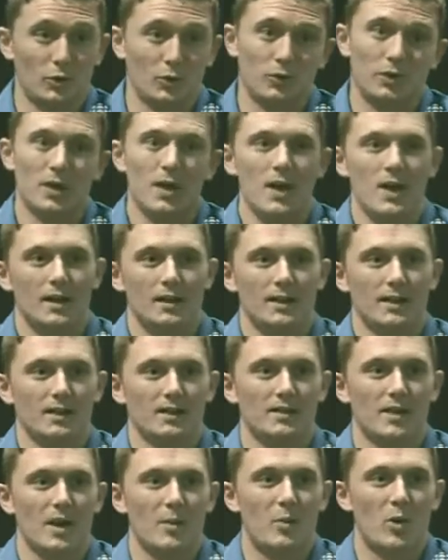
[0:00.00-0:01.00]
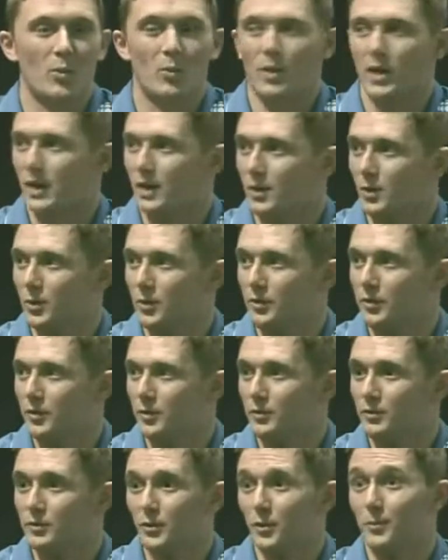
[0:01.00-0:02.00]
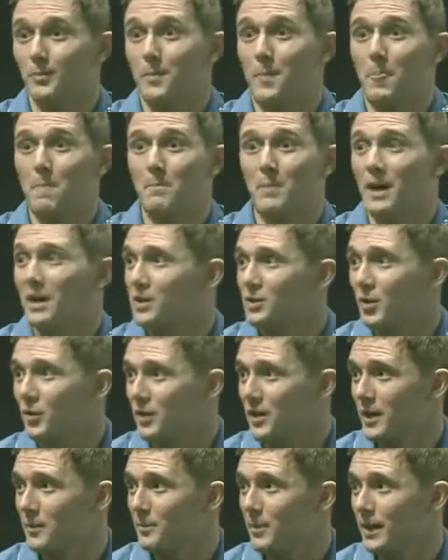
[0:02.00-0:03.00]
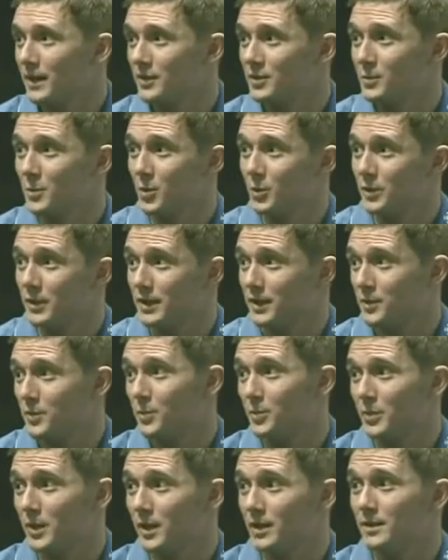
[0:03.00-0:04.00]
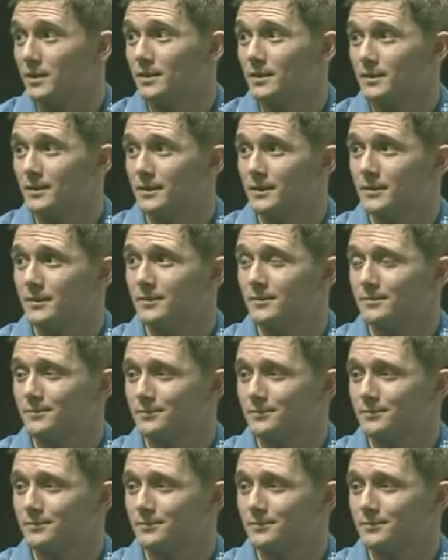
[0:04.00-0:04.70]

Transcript: Or you could, and get set upon by a load of thugs, or bashed on the head by some old dear's umbrella.